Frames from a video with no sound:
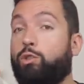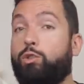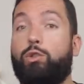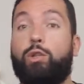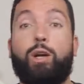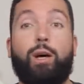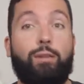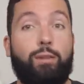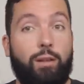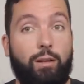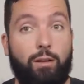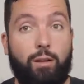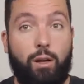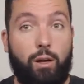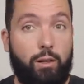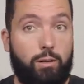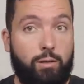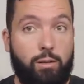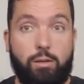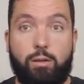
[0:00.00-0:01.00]
There's nothing
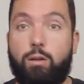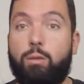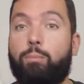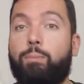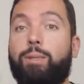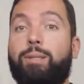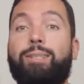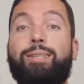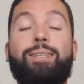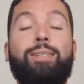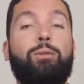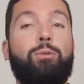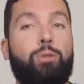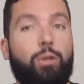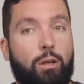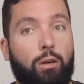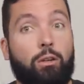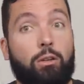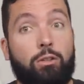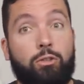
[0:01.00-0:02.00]
in there. It's a completely
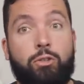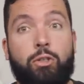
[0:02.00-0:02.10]
new Docker